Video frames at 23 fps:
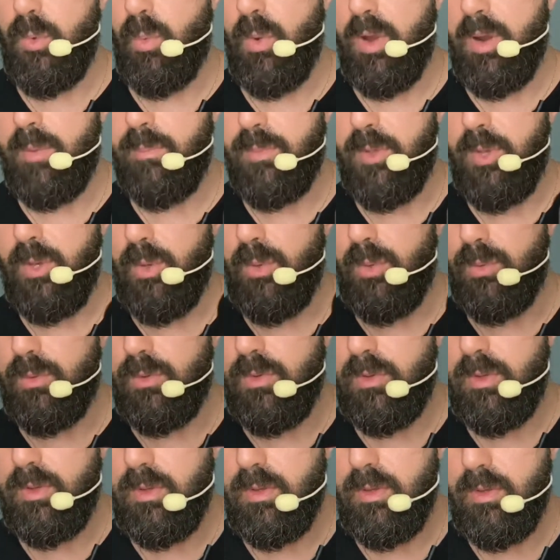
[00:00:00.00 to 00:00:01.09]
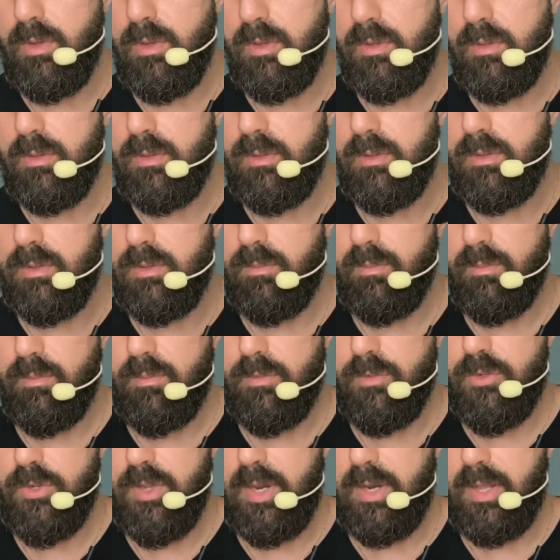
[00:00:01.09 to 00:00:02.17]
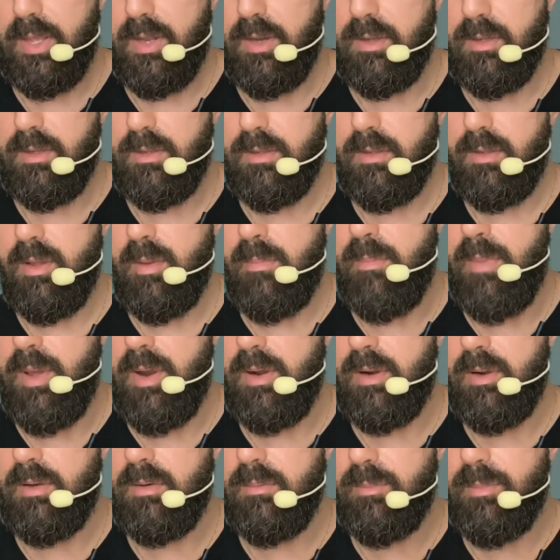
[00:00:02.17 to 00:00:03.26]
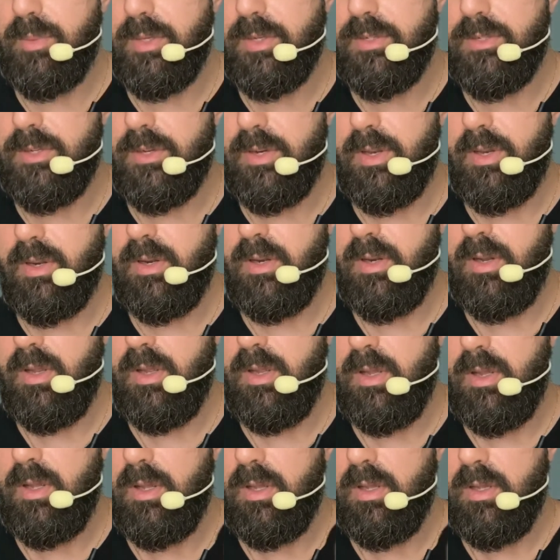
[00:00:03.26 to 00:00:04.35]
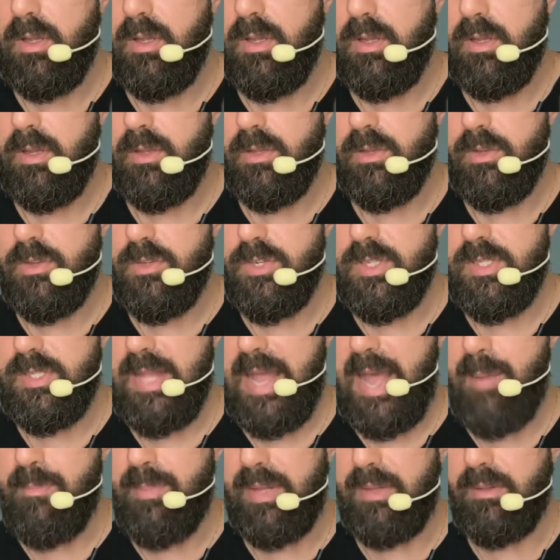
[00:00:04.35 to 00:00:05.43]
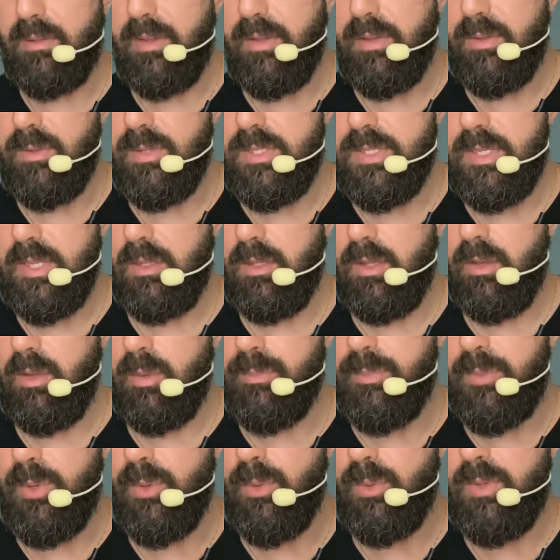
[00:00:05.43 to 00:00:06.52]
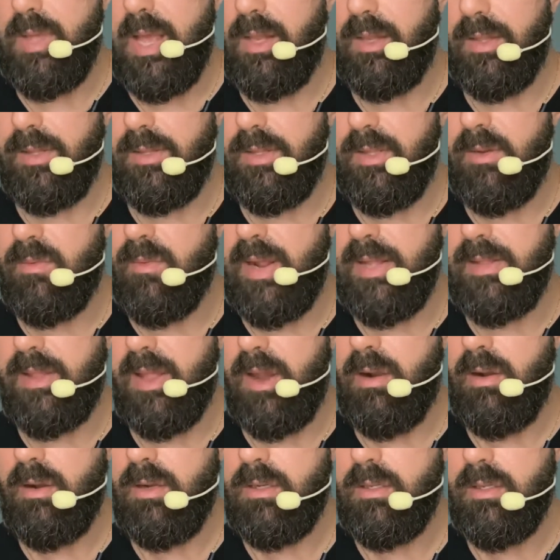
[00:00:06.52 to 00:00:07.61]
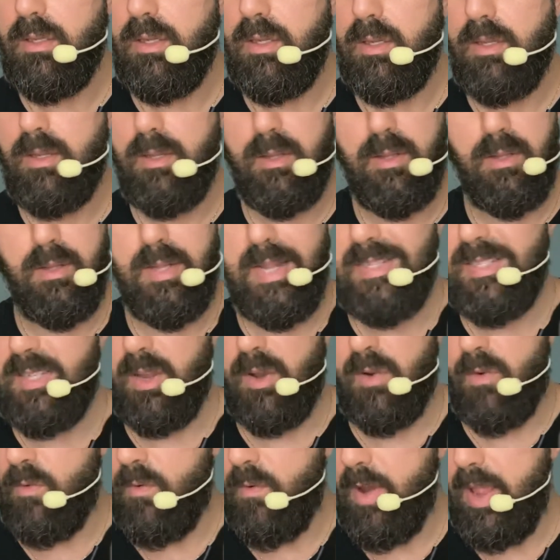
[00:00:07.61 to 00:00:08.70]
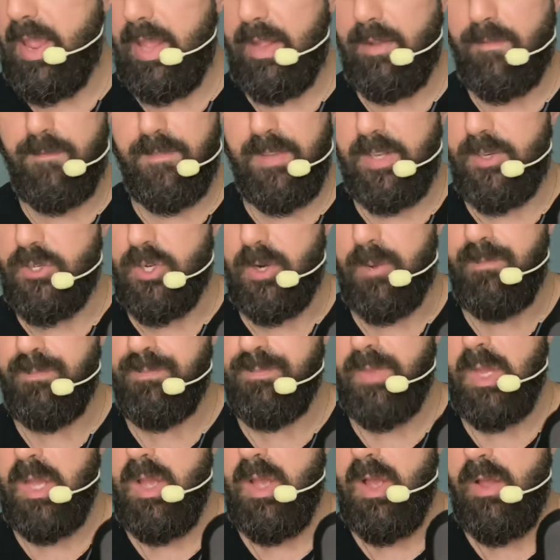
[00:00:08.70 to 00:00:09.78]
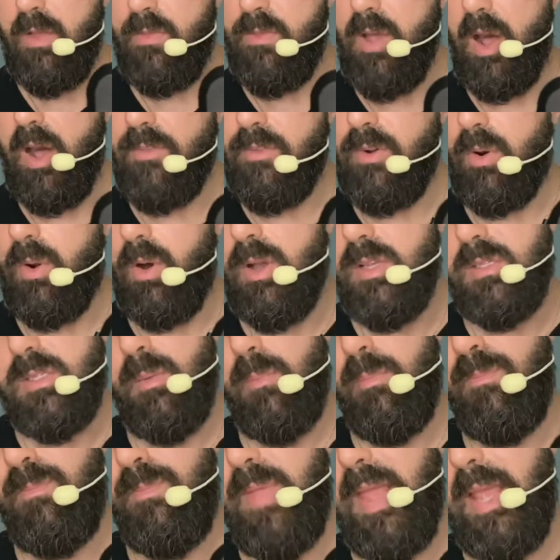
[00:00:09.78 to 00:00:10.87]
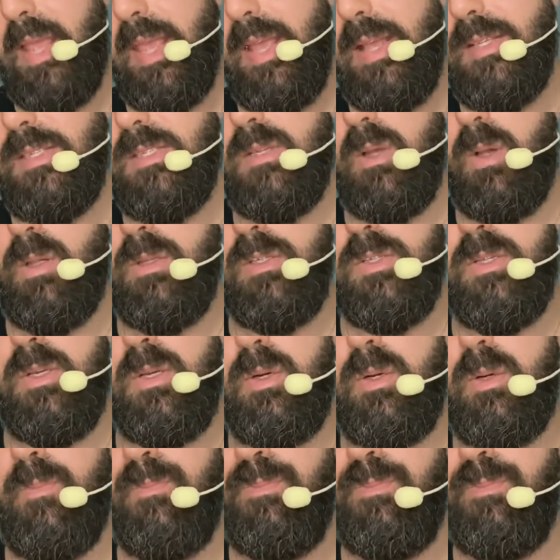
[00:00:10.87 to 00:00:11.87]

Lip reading: to mute, try to get a better picture here. You just tap it and you see a little mute LED right there. That's a great feature. The other awesome thing is also,